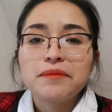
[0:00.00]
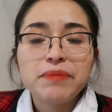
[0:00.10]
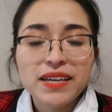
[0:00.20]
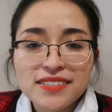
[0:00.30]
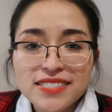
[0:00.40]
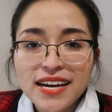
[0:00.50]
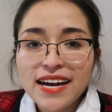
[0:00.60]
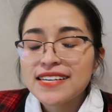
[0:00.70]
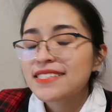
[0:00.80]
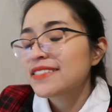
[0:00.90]
Be
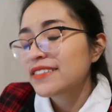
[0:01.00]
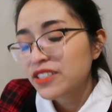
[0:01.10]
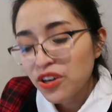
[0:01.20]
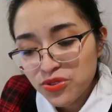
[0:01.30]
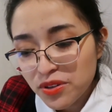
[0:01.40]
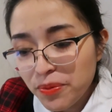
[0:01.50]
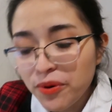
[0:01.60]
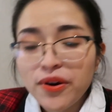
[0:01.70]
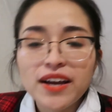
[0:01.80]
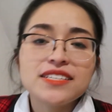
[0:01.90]
concise, go to the
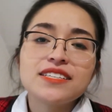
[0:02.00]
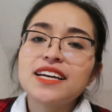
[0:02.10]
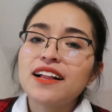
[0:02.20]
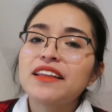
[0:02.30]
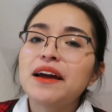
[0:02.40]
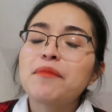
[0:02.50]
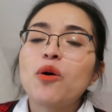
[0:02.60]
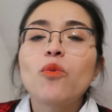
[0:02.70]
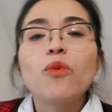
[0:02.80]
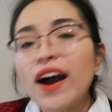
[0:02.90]
point, tell them
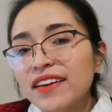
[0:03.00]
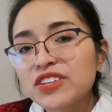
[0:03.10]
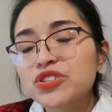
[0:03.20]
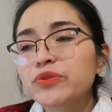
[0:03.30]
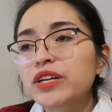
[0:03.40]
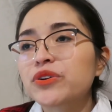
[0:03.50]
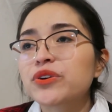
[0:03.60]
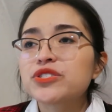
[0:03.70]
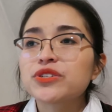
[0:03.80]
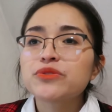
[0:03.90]
why they should
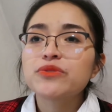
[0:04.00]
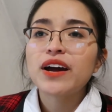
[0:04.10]
recruit you.